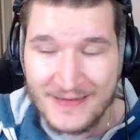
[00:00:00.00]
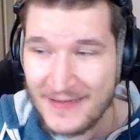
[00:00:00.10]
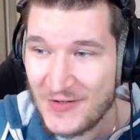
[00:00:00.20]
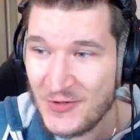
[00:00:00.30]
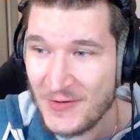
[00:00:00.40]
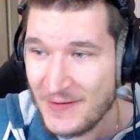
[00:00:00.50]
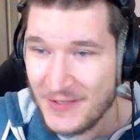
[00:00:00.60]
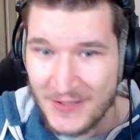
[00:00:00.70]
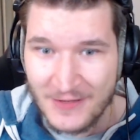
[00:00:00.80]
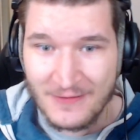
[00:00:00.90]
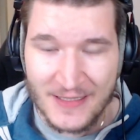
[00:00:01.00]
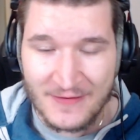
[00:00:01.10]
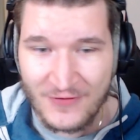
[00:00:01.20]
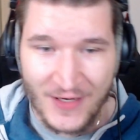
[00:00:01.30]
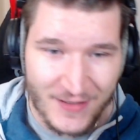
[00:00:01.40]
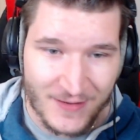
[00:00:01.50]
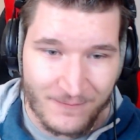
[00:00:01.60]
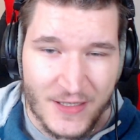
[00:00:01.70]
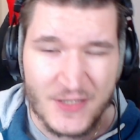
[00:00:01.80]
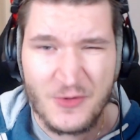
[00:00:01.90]
That's cool, you know? That's fine.
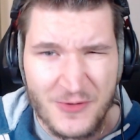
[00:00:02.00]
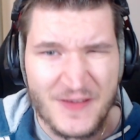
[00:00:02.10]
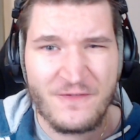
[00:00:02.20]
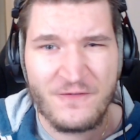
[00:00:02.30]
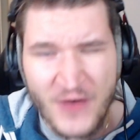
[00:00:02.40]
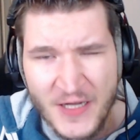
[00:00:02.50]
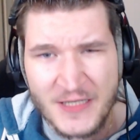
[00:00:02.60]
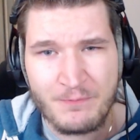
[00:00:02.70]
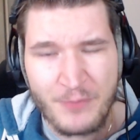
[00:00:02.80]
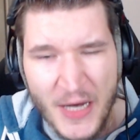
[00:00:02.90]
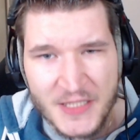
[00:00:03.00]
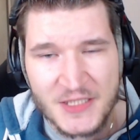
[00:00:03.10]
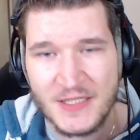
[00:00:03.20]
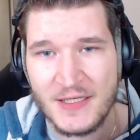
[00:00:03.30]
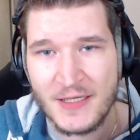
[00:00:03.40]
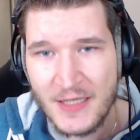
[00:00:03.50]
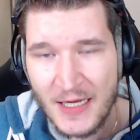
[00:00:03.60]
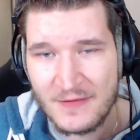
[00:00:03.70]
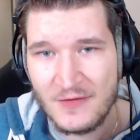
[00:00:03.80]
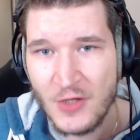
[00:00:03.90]
So it was a fucking punch in the
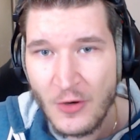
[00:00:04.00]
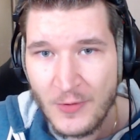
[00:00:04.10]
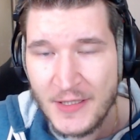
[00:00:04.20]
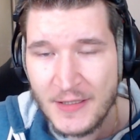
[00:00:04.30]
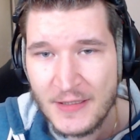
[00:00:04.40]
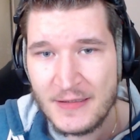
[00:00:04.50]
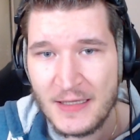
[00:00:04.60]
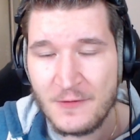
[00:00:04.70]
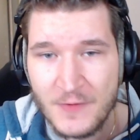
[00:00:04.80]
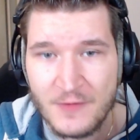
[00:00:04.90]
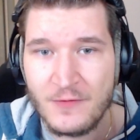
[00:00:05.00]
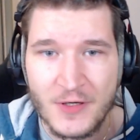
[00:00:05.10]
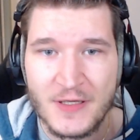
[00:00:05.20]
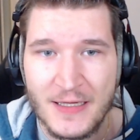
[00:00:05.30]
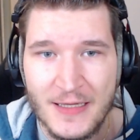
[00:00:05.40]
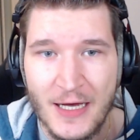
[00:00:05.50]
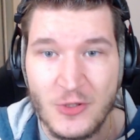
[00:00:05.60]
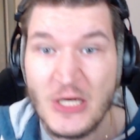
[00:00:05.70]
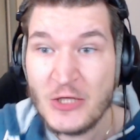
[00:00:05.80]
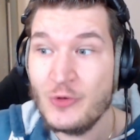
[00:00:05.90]
gut knowing that we weren't
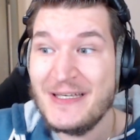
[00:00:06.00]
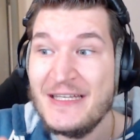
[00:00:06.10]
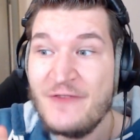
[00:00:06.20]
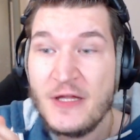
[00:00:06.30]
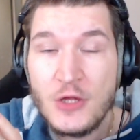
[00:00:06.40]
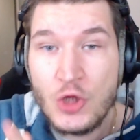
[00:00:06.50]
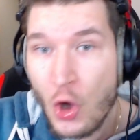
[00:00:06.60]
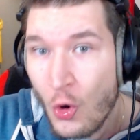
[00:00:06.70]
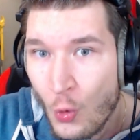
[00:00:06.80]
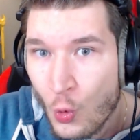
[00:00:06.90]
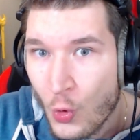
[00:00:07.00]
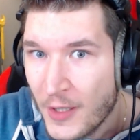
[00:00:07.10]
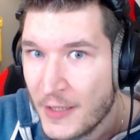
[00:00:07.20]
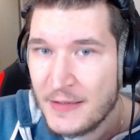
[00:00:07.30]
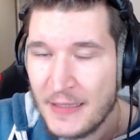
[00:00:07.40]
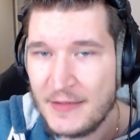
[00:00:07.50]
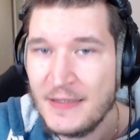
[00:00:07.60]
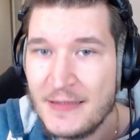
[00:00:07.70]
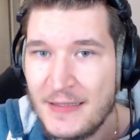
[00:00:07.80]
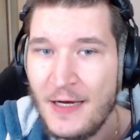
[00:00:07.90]
allowed to even know that
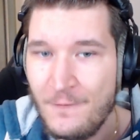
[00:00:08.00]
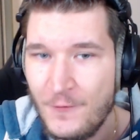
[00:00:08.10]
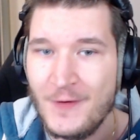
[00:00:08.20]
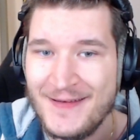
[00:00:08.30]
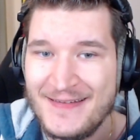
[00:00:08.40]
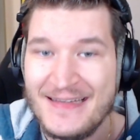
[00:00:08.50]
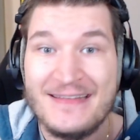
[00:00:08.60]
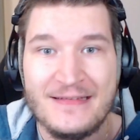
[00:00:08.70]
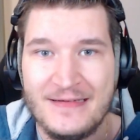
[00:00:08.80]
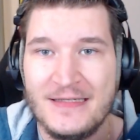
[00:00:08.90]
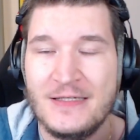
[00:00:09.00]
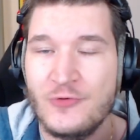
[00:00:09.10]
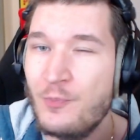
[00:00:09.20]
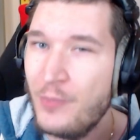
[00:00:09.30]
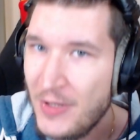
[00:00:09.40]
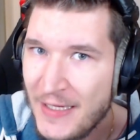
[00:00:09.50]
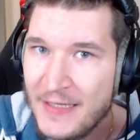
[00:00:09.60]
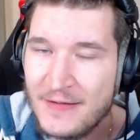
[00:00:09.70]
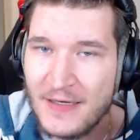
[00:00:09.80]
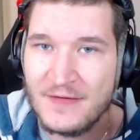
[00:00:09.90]
there was a secret
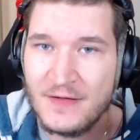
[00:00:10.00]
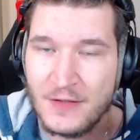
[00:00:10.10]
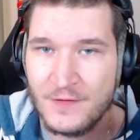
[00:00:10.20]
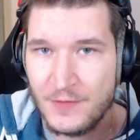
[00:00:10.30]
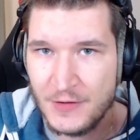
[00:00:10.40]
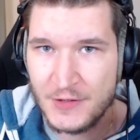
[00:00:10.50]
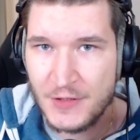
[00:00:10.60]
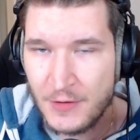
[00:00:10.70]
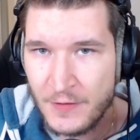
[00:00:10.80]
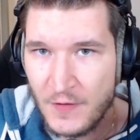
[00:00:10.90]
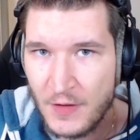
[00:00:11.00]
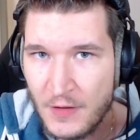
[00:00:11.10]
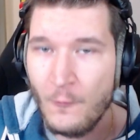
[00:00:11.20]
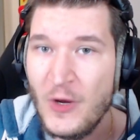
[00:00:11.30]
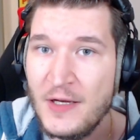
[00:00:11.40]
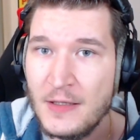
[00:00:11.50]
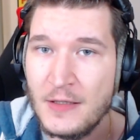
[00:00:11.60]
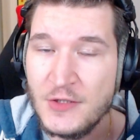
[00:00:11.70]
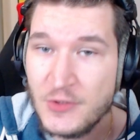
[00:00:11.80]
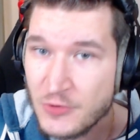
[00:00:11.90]
playtesting of the Rinoceronte. When
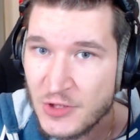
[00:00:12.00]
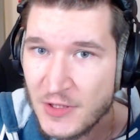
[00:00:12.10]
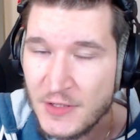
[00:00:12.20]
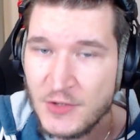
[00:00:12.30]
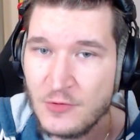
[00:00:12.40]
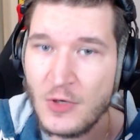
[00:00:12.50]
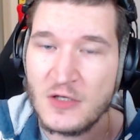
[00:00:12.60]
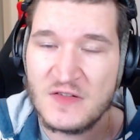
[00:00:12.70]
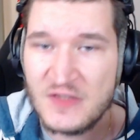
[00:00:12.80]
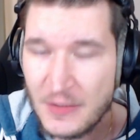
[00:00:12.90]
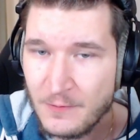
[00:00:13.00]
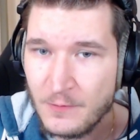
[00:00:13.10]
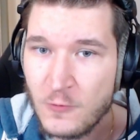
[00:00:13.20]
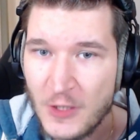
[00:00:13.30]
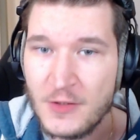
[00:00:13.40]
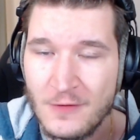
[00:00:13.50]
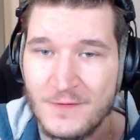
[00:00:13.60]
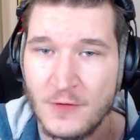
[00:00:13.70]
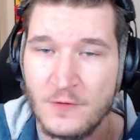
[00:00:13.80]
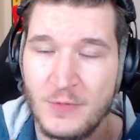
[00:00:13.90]
usually you are someone
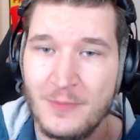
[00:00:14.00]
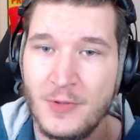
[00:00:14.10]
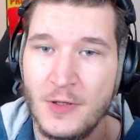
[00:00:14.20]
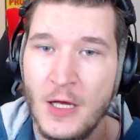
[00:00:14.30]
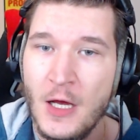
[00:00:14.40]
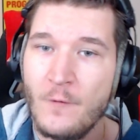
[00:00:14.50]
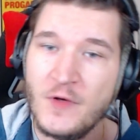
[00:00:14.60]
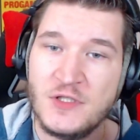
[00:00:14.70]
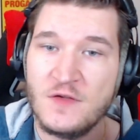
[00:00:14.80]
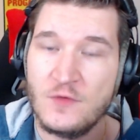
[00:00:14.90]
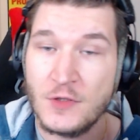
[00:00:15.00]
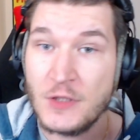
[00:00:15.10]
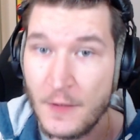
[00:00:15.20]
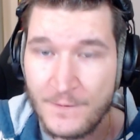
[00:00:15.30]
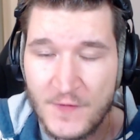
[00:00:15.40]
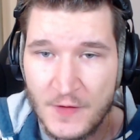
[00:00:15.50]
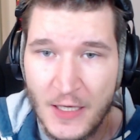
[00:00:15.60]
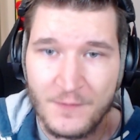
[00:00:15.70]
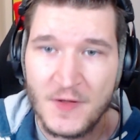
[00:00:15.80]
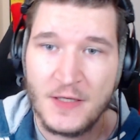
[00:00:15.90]
of those people which is doing constant
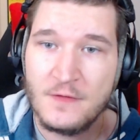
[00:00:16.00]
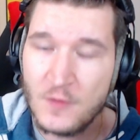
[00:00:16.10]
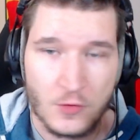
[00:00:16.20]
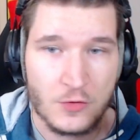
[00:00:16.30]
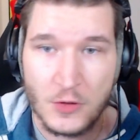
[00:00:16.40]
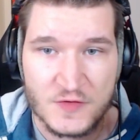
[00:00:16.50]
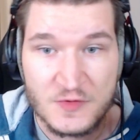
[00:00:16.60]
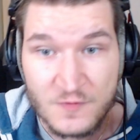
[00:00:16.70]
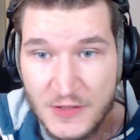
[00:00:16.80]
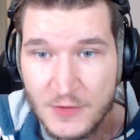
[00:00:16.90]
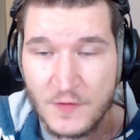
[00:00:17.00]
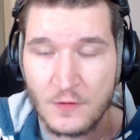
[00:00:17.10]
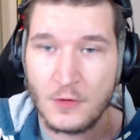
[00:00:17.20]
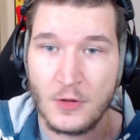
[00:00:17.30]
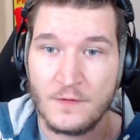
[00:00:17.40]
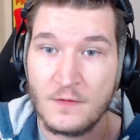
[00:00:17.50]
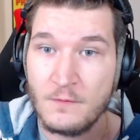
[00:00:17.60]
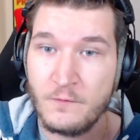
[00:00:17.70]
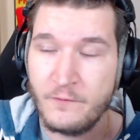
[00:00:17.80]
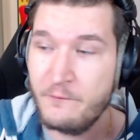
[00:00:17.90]
updates or constant videos or
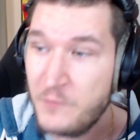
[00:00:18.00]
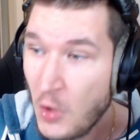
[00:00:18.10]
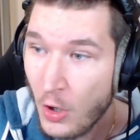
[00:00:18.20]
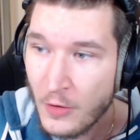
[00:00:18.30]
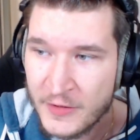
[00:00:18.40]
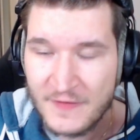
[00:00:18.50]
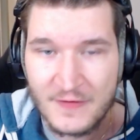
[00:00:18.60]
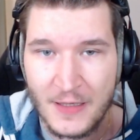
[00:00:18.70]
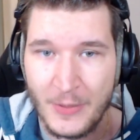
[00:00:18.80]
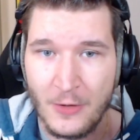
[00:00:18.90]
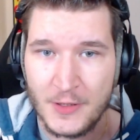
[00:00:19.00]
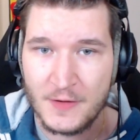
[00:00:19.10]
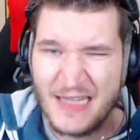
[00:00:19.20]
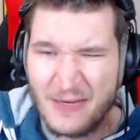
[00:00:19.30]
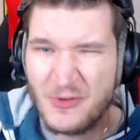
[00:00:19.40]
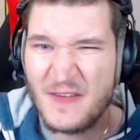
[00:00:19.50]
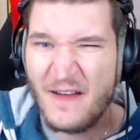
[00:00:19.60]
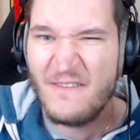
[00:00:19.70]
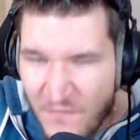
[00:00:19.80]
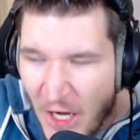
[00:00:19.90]
constant talks about it. That was
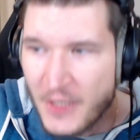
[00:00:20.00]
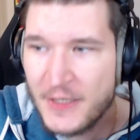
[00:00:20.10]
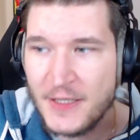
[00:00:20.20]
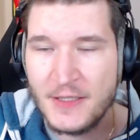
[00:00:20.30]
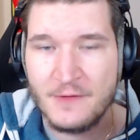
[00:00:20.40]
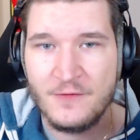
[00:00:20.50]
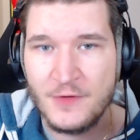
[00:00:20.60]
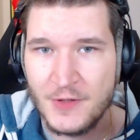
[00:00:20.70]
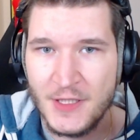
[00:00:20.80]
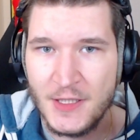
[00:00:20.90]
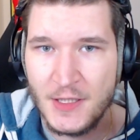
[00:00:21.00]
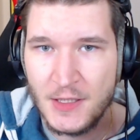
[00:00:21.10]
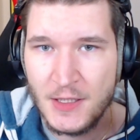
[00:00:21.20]
fucking infuriating.